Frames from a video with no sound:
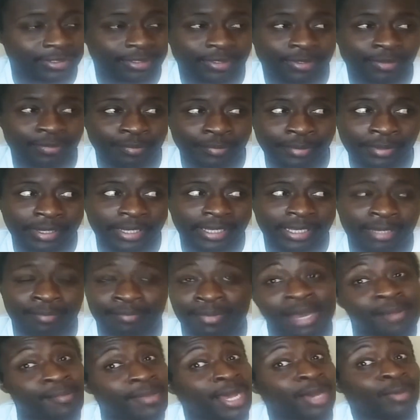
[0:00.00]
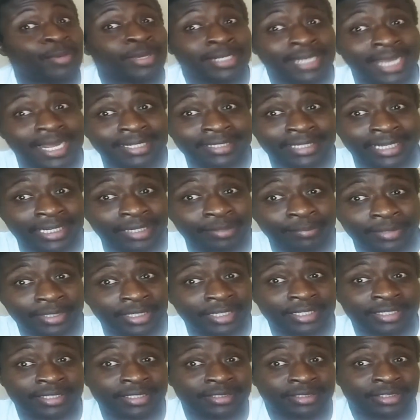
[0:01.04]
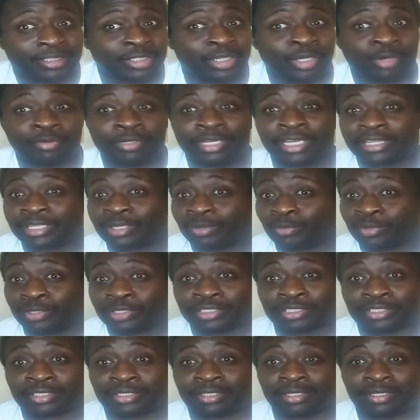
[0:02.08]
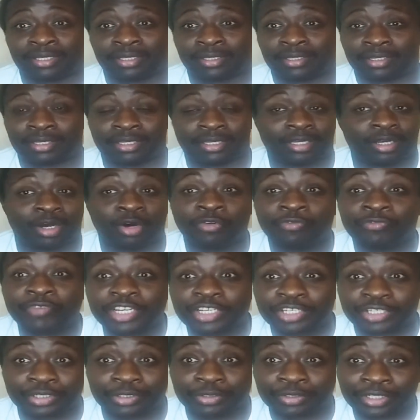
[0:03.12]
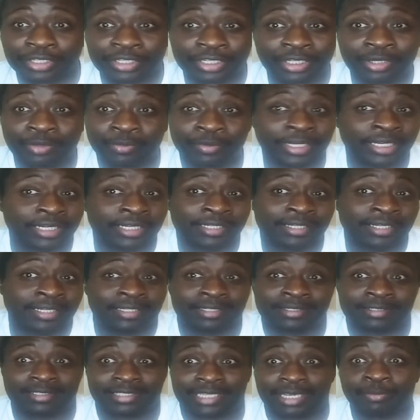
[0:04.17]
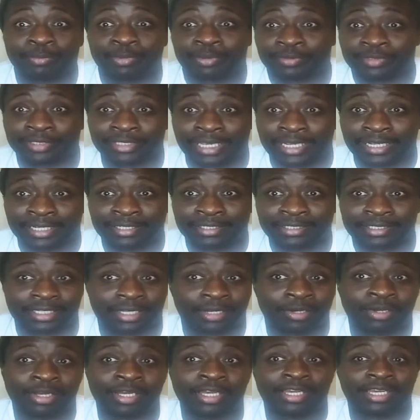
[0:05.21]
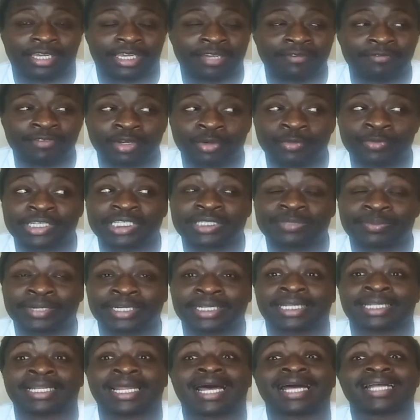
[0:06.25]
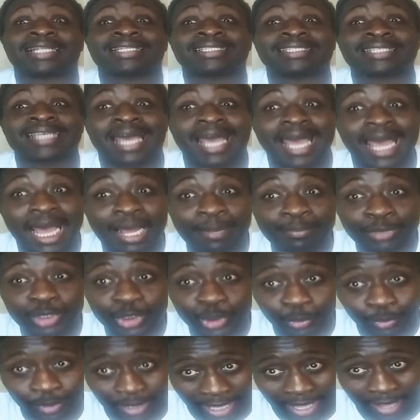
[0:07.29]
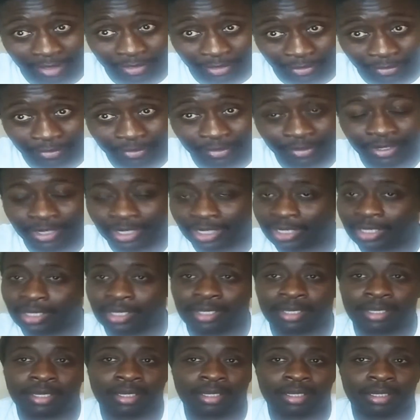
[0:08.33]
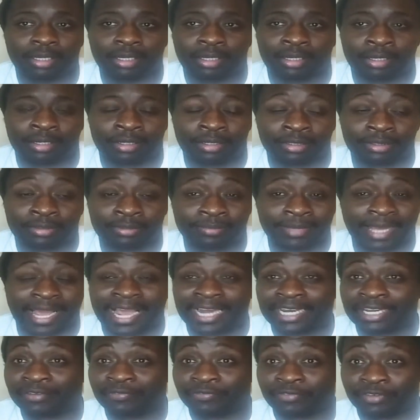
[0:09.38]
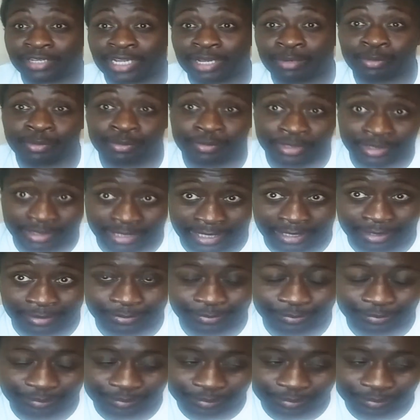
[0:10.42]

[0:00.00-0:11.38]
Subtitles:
But in my mind, we not dating because, nothing was official. We didn't say we was dating. So even though we spent a lot of time together, I didn't feel like we was dating.